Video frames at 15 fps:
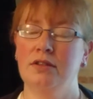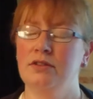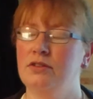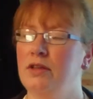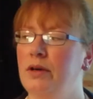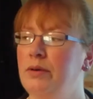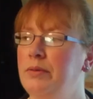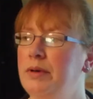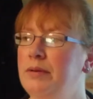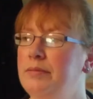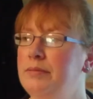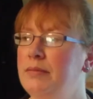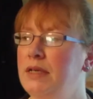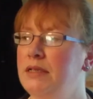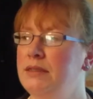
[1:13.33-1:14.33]

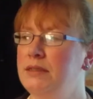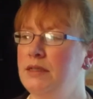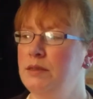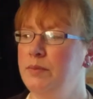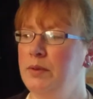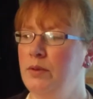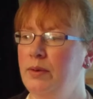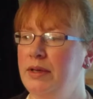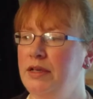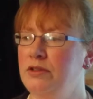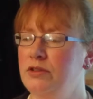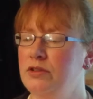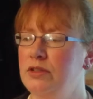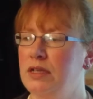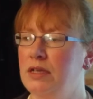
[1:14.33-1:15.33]
So it's been quite
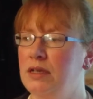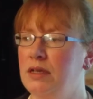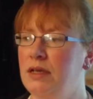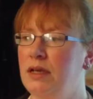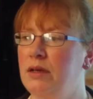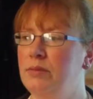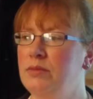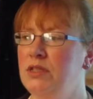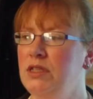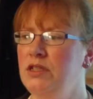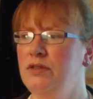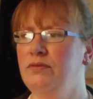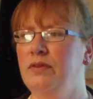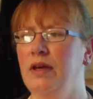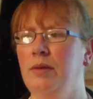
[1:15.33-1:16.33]
interesting.
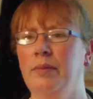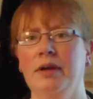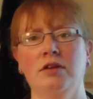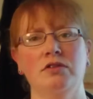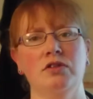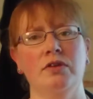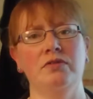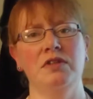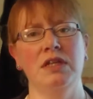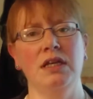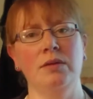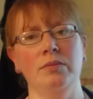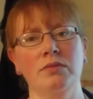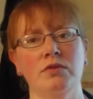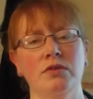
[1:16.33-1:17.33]
Teaching via Microsoft
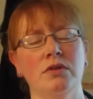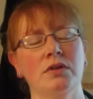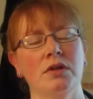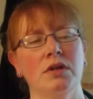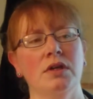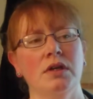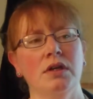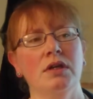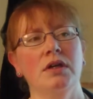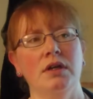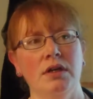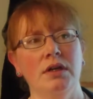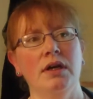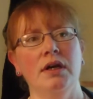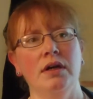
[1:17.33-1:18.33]
Teams.
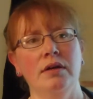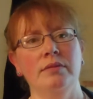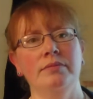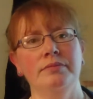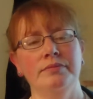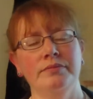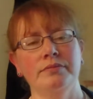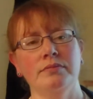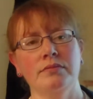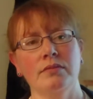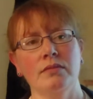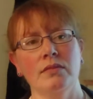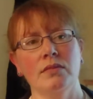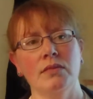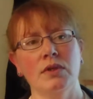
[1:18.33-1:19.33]
Good
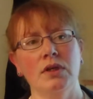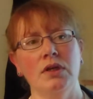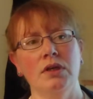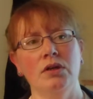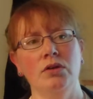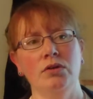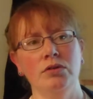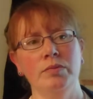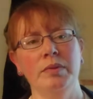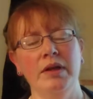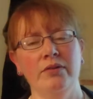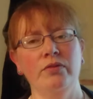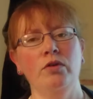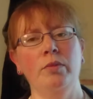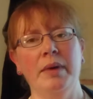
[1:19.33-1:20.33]

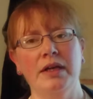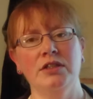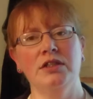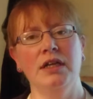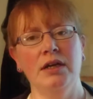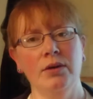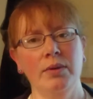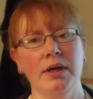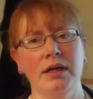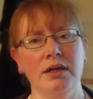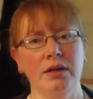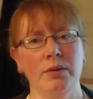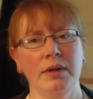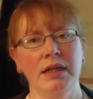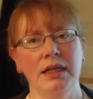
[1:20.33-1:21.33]
platform actually. I
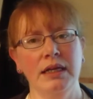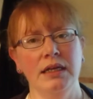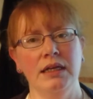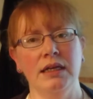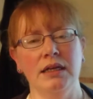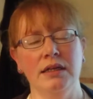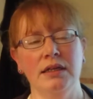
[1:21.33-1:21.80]
quite like it.